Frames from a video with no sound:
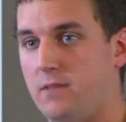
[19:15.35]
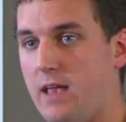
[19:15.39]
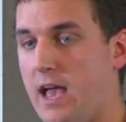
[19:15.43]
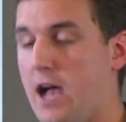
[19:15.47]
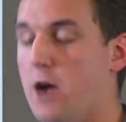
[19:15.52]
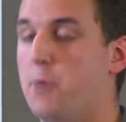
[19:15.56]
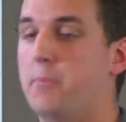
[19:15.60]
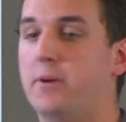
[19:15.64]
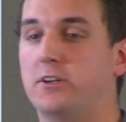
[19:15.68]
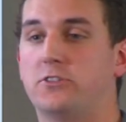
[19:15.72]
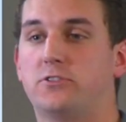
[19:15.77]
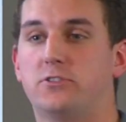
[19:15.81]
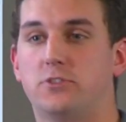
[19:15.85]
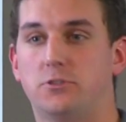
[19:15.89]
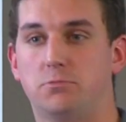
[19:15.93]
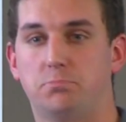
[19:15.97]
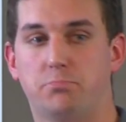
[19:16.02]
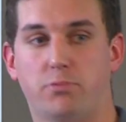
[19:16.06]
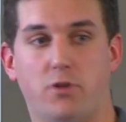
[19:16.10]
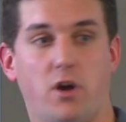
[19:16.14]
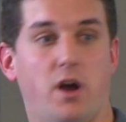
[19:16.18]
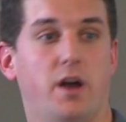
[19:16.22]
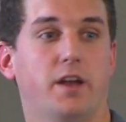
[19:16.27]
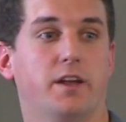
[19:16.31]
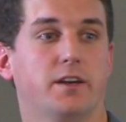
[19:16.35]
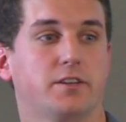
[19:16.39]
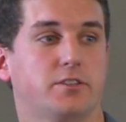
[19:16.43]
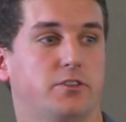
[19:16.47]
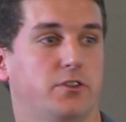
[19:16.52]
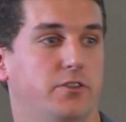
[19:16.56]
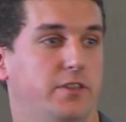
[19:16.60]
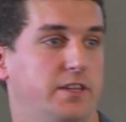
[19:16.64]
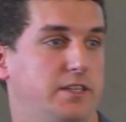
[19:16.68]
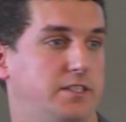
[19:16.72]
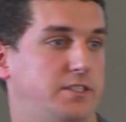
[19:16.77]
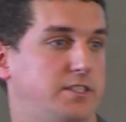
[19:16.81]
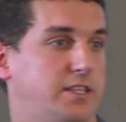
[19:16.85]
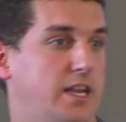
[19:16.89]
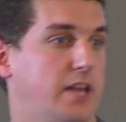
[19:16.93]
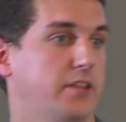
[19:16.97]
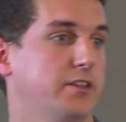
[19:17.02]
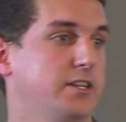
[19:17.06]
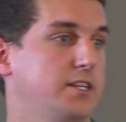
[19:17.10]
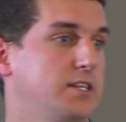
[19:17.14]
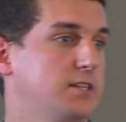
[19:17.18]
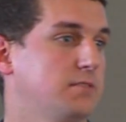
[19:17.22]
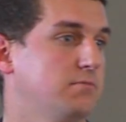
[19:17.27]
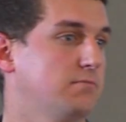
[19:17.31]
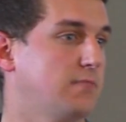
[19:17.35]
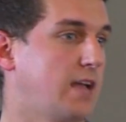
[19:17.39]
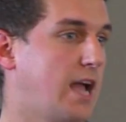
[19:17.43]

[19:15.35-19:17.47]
how much product are they selling,